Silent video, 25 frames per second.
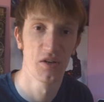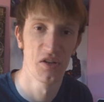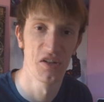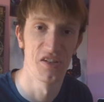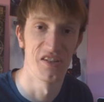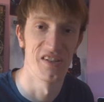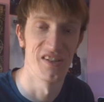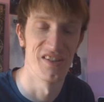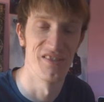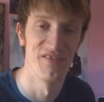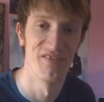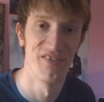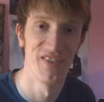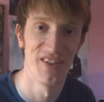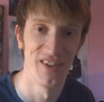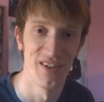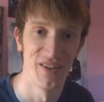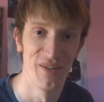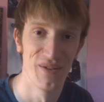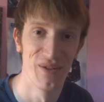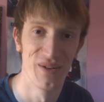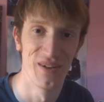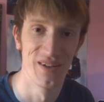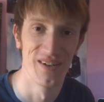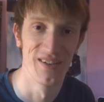Because it's
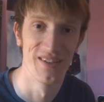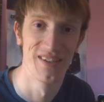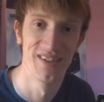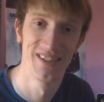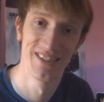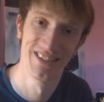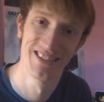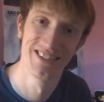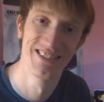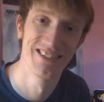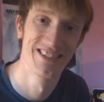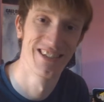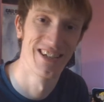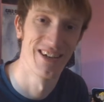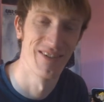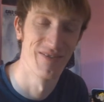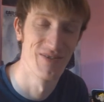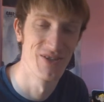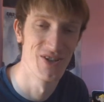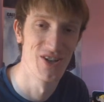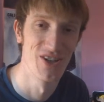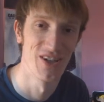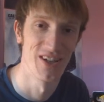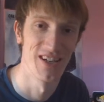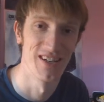Infinity Ward.
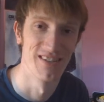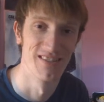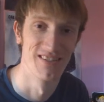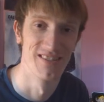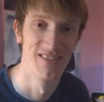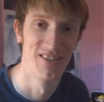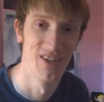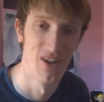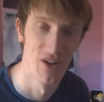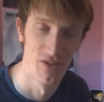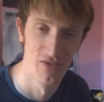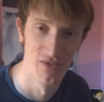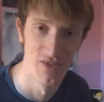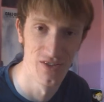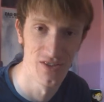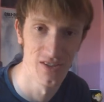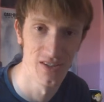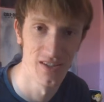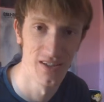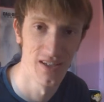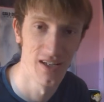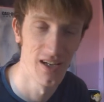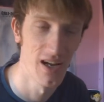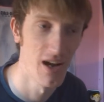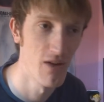I'm joking,
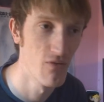obviously.